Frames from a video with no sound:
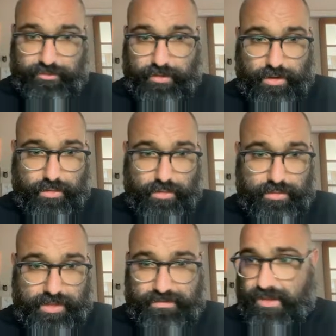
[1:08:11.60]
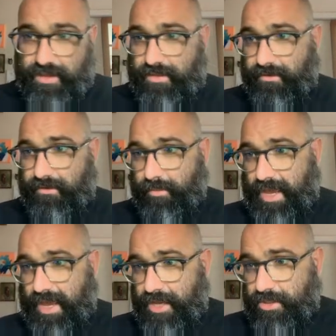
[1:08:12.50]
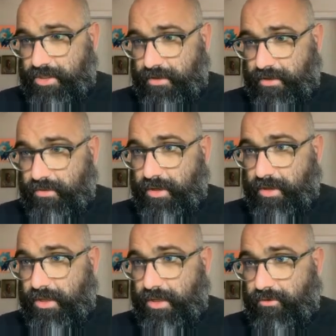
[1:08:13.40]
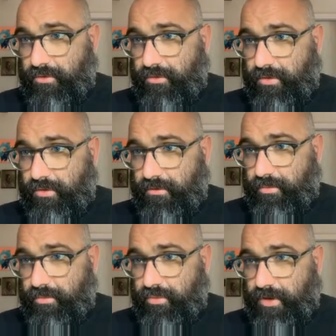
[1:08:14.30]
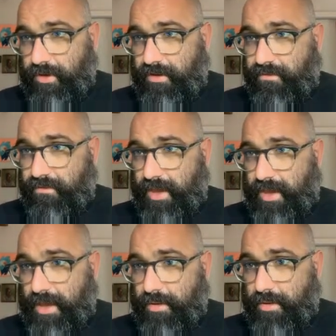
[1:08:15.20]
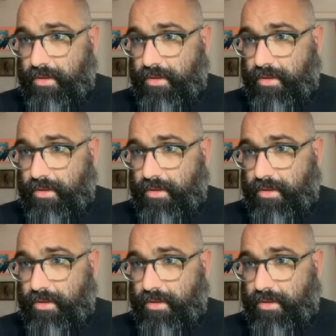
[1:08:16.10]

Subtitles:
So let's get the smash and let's hook it into this prefab.